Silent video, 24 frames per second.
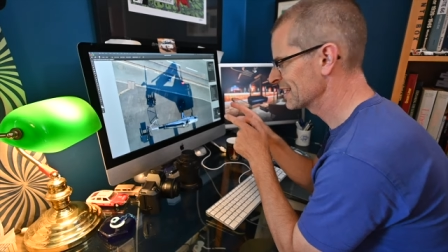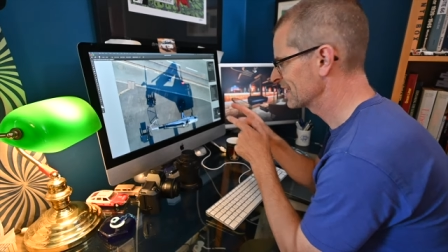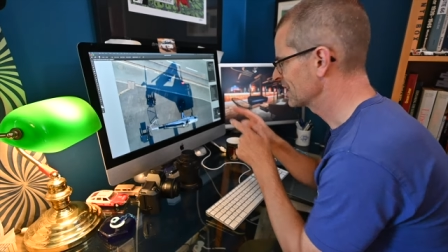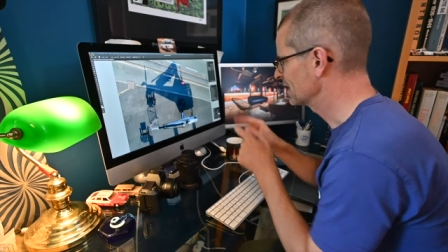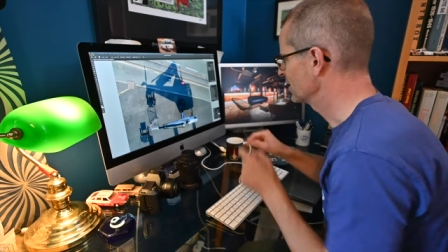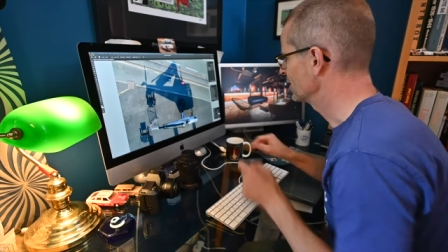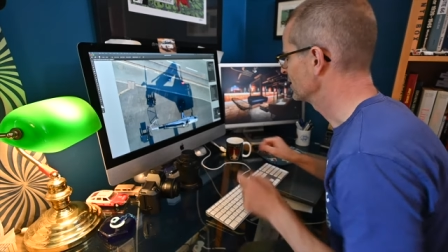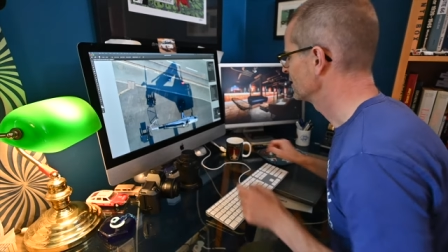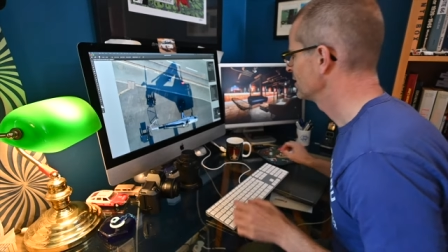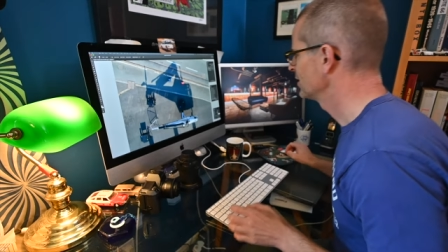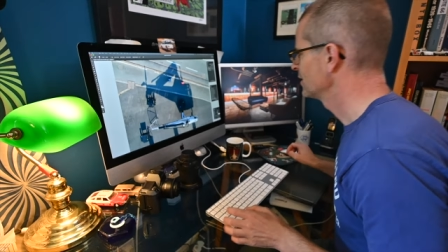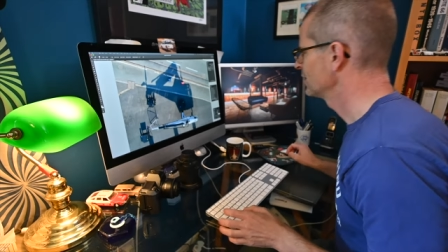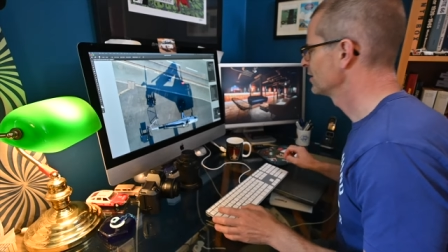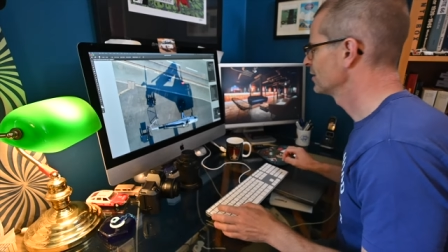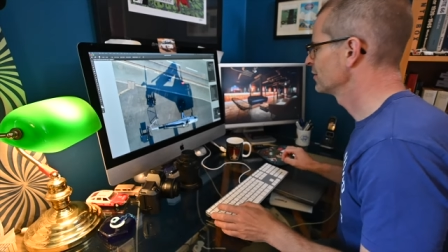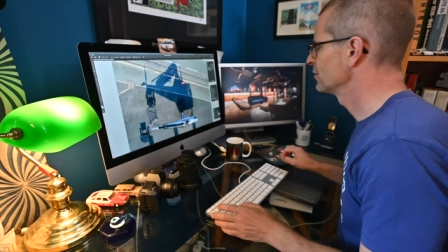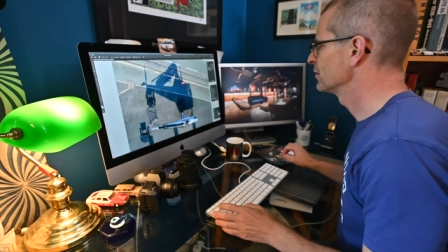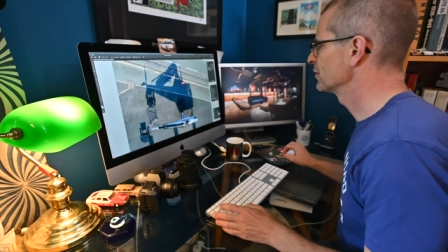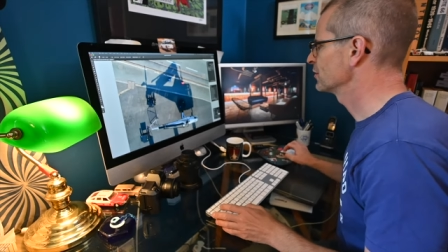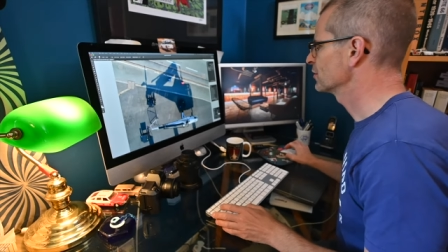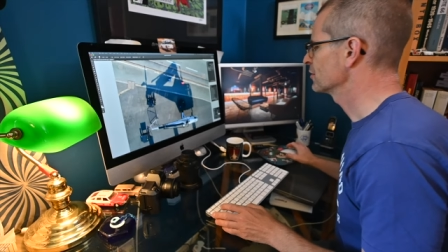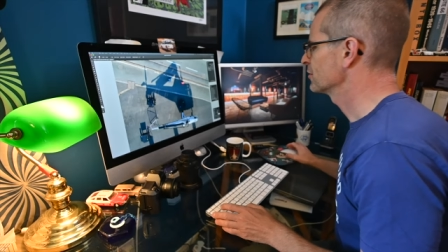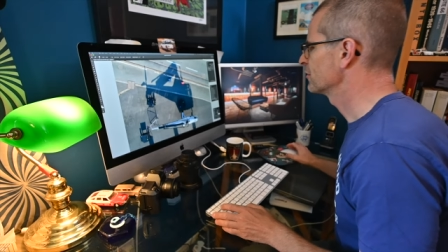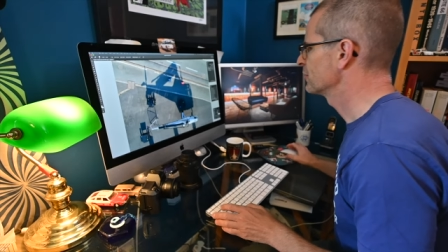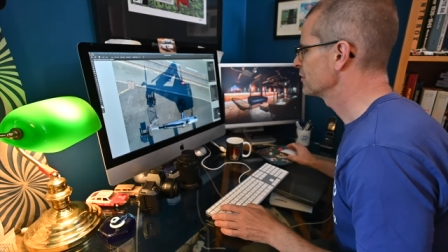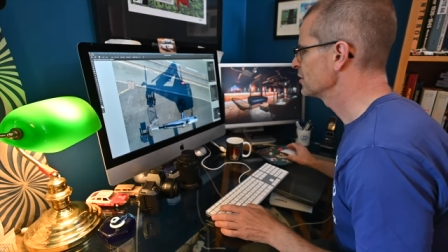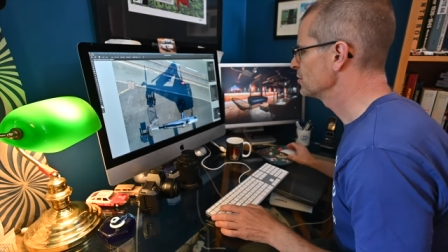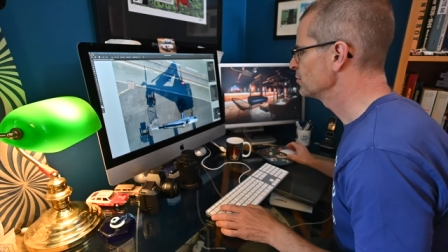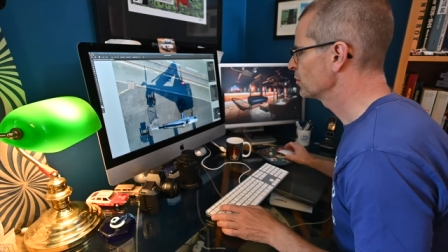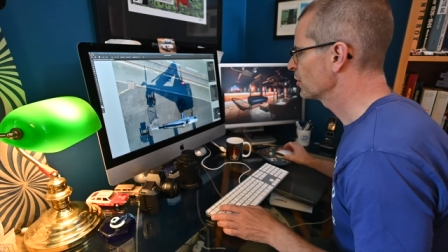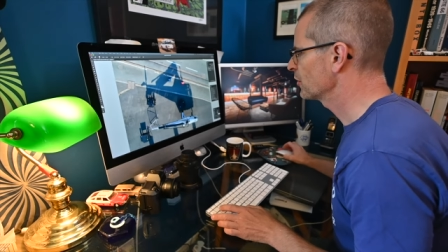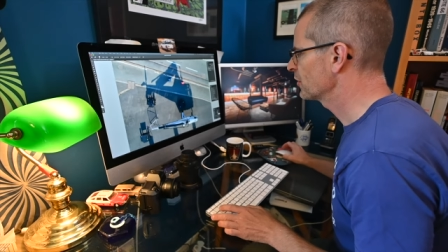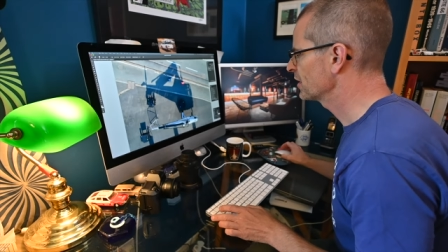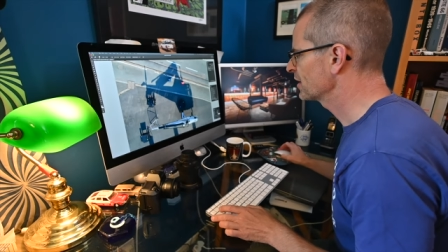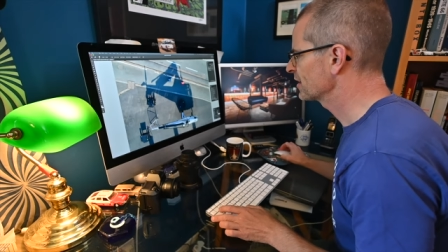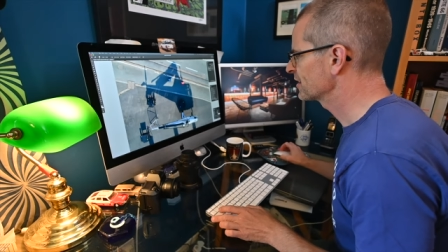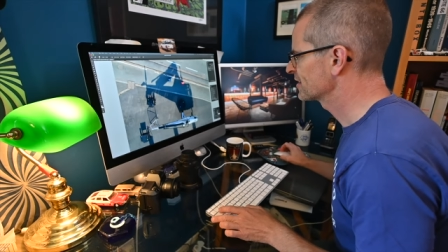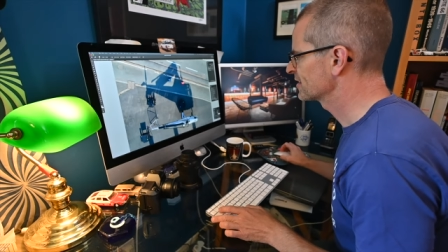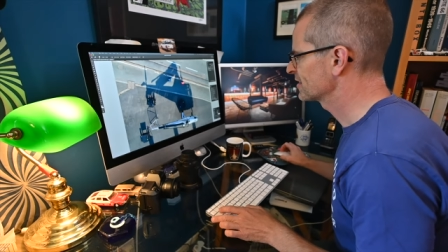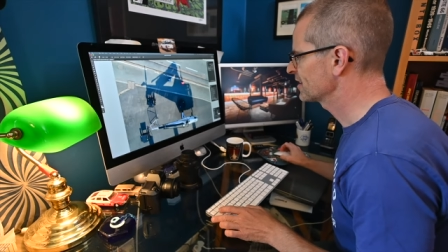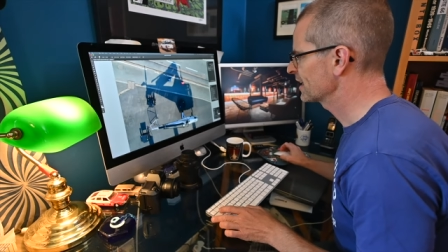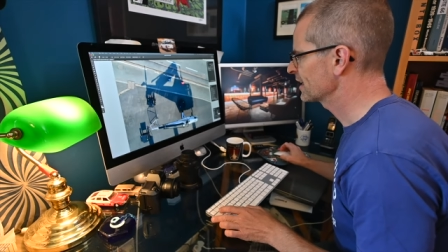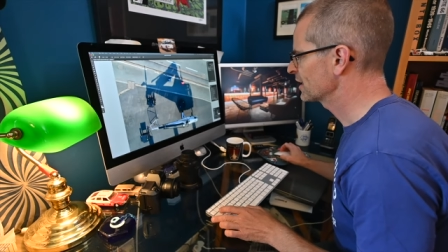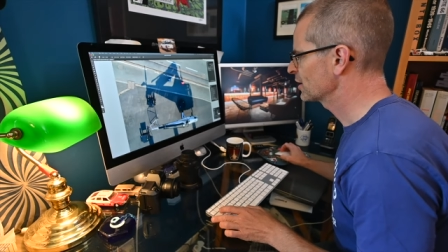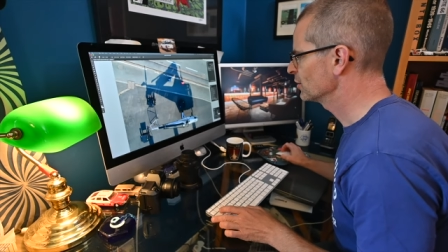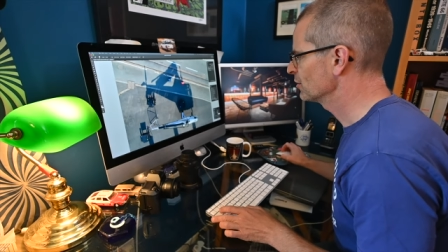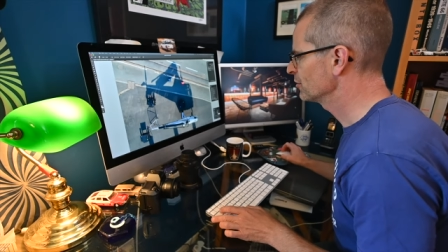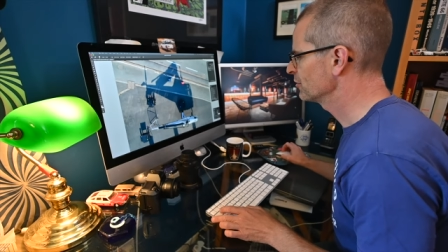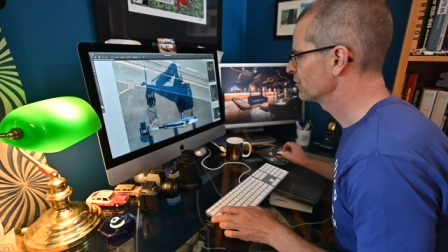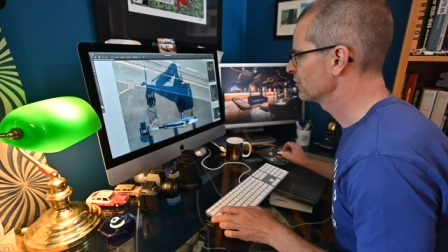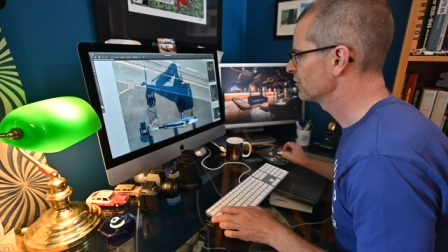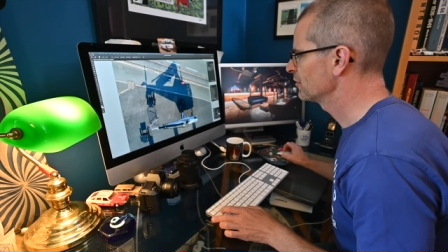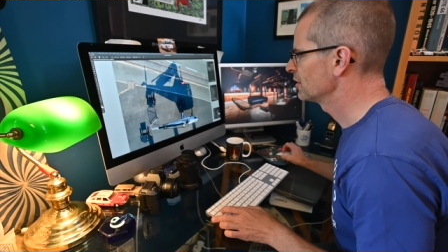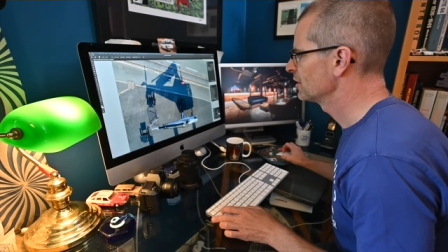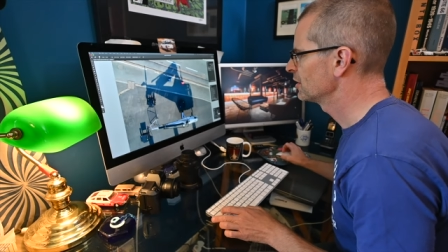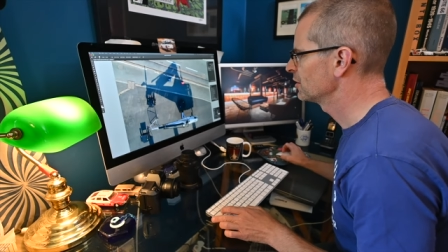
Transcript: there. We've got a few more things to take off